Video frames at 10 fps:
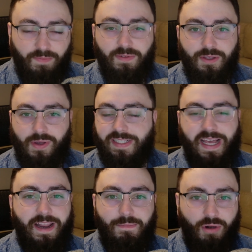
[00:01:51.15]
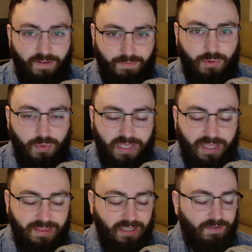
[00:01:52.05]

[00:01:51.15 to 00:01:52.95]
Hopefully you guys had a profitable weekend.